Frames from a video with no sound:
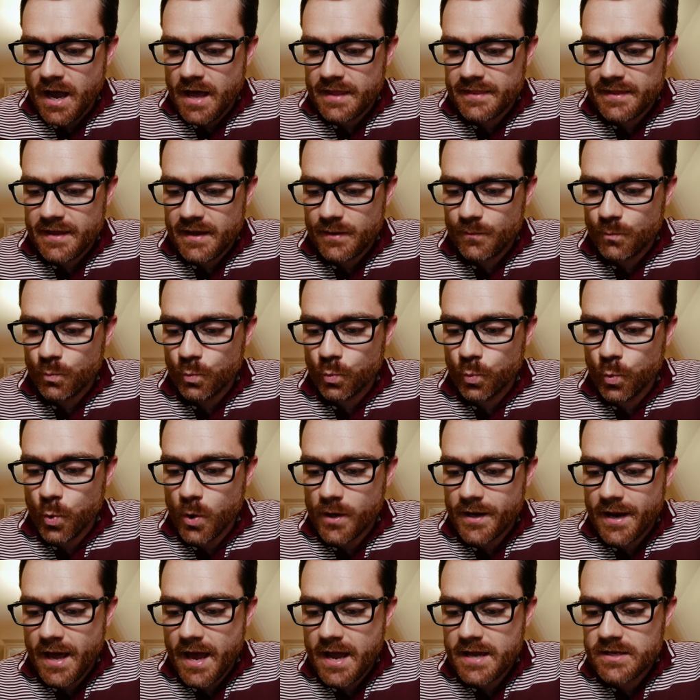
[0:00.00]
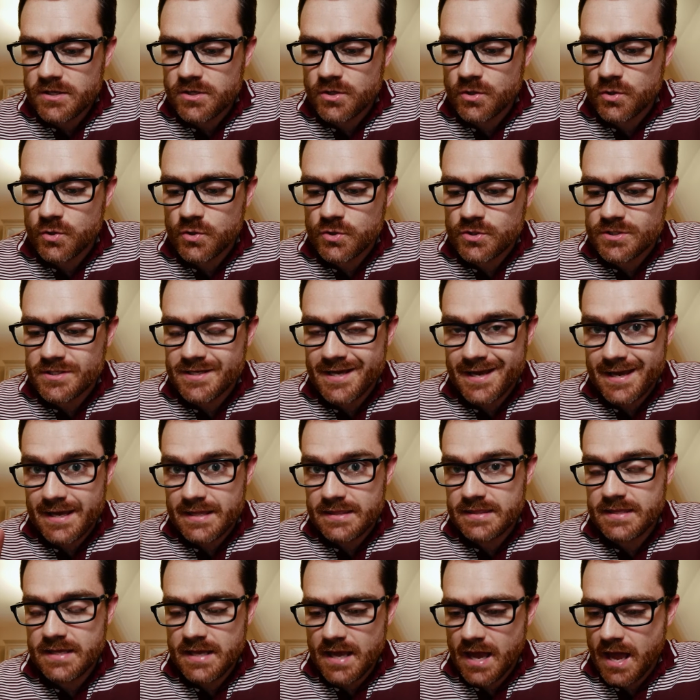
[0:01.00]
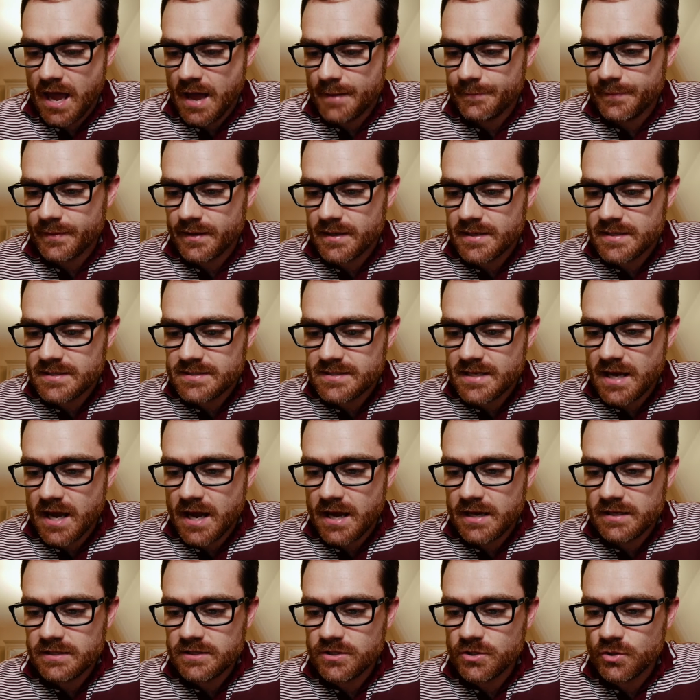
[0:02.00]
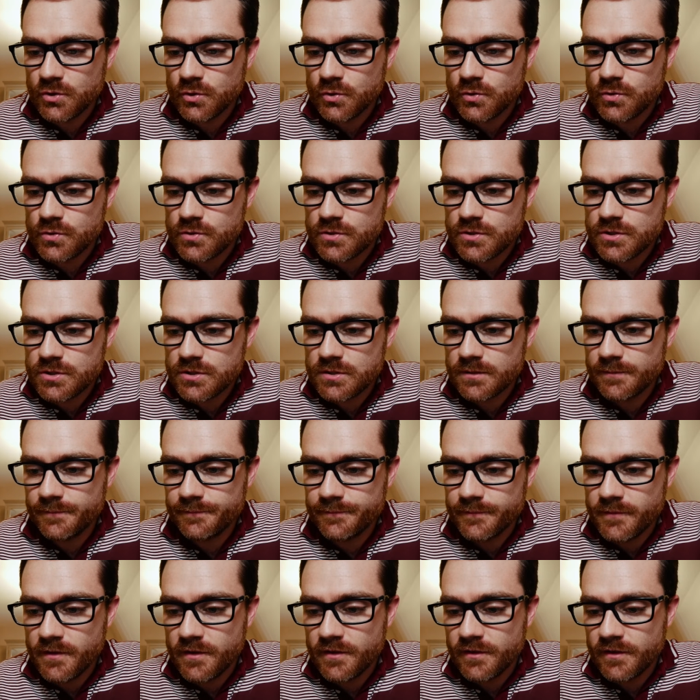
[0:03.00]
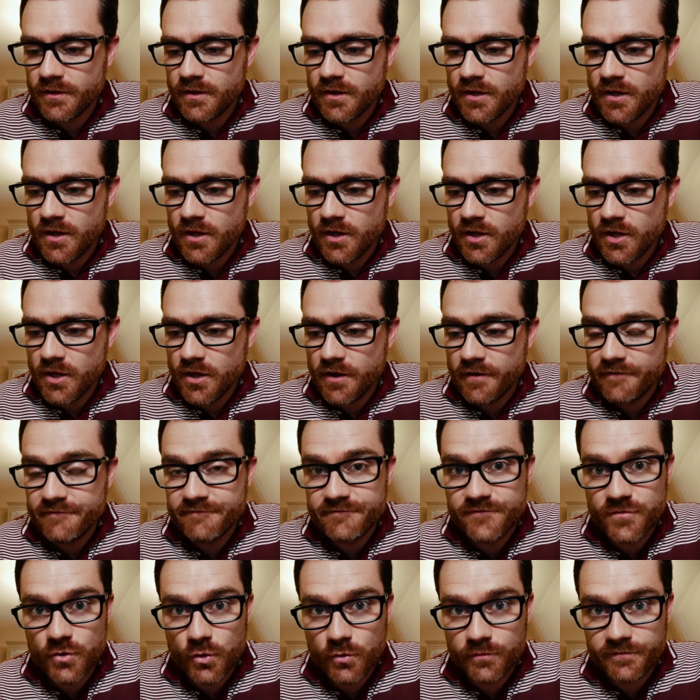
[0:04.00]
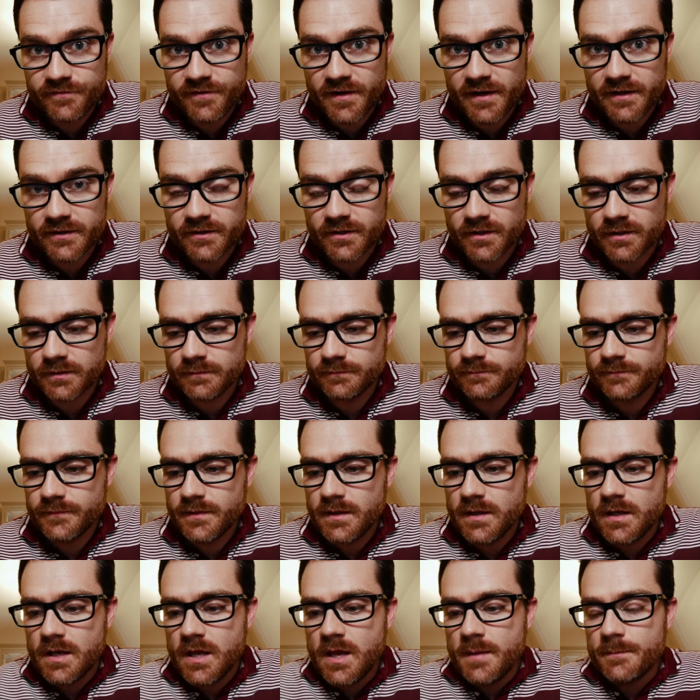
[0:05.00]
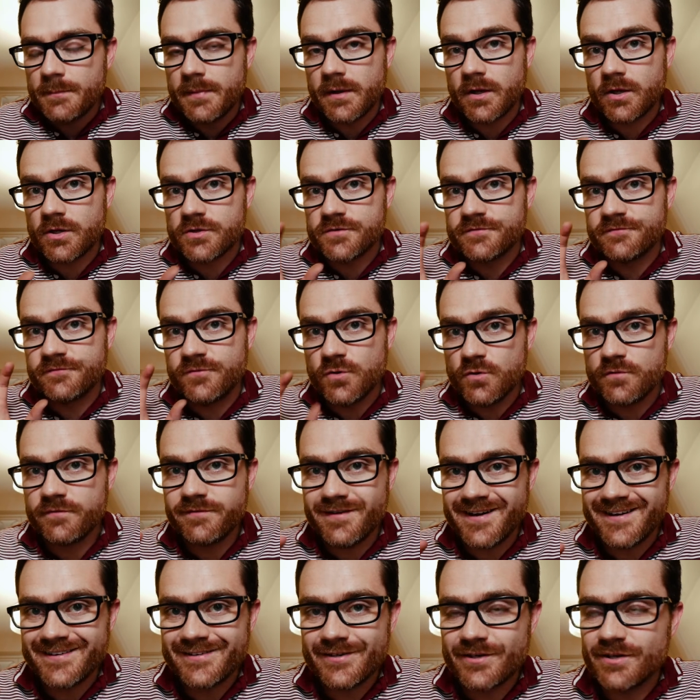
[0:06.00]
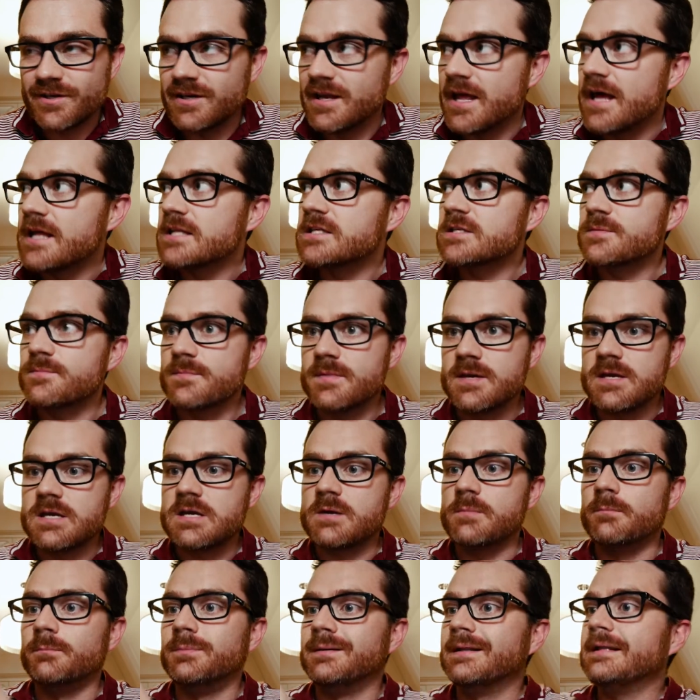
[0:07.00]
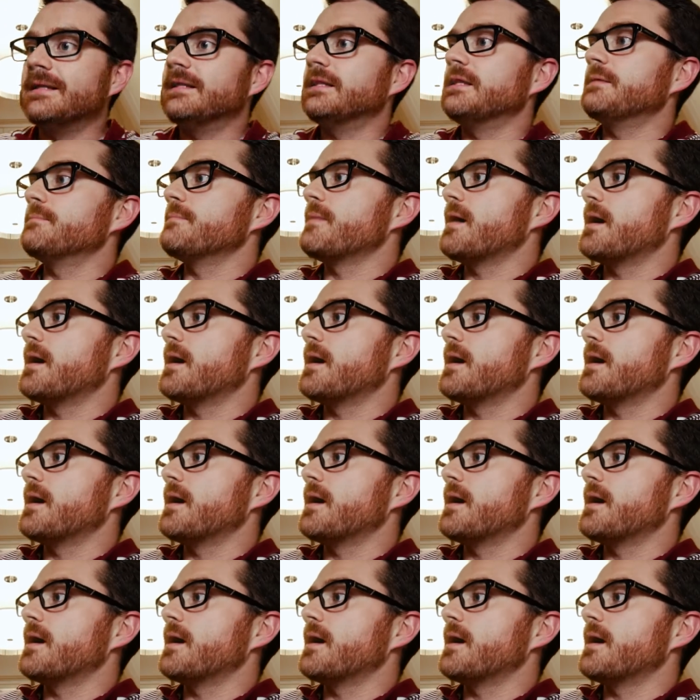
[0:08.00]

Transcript: and then what I use in the app is I use viewfinder, because viewfinder lets me completely